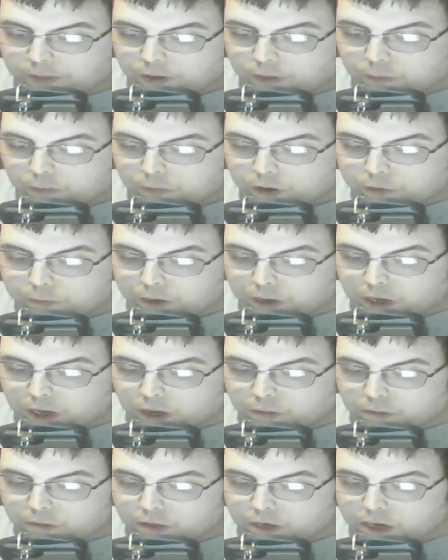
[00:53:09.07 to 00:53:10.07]
which
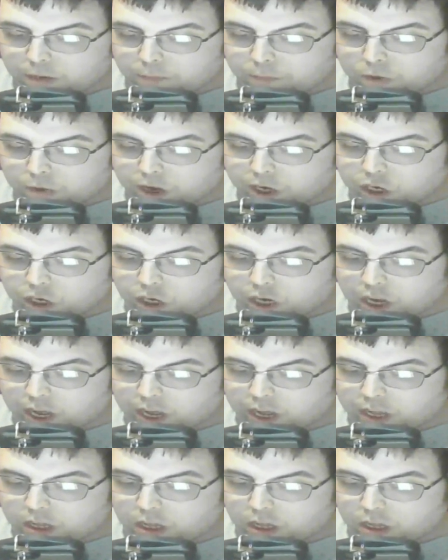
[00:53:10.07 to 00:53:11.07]
becomes an
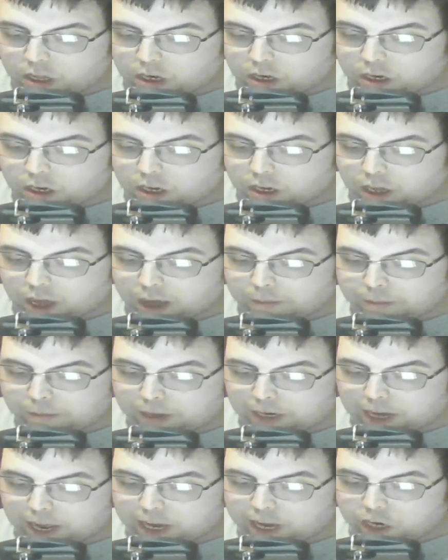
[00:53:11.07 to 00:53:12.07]
appreciated
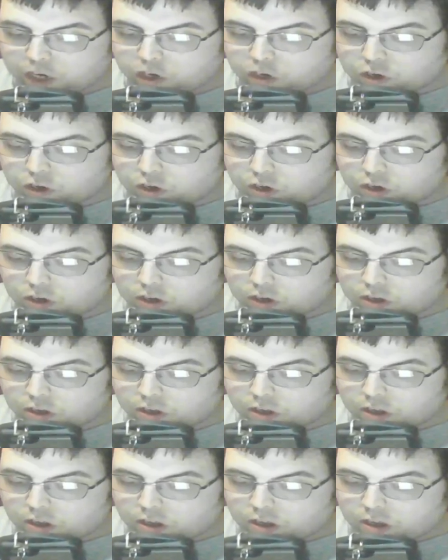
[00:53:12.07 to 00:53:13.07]
appellation
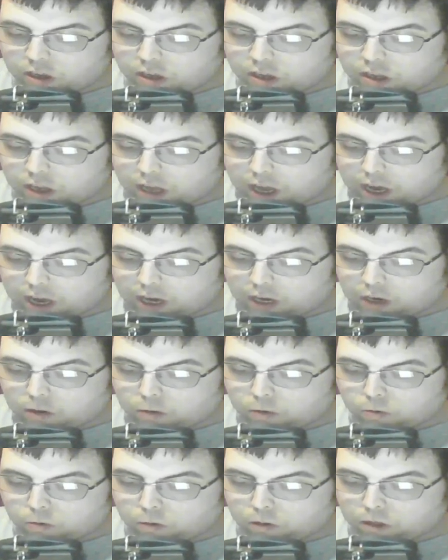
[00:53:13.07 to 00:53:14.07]
and
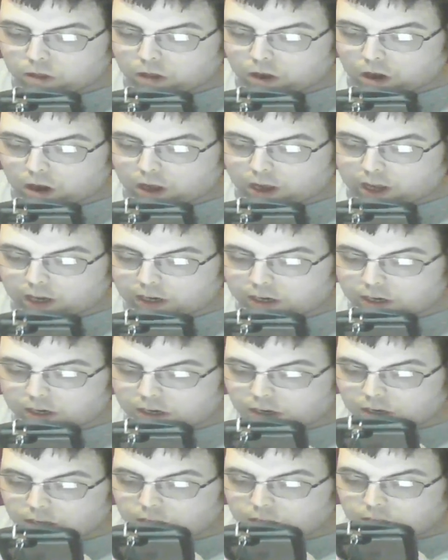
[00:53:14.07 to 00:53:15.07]
call sign.
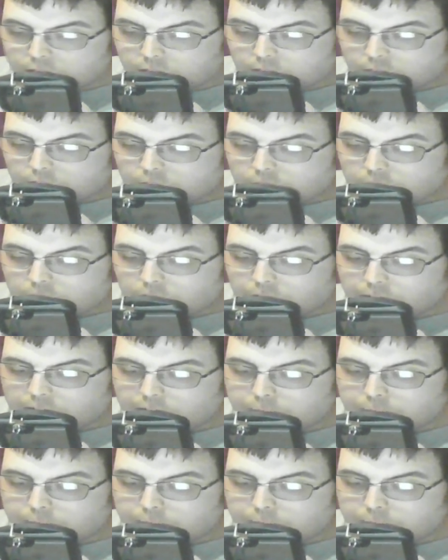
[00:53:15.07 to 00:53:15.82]
So, an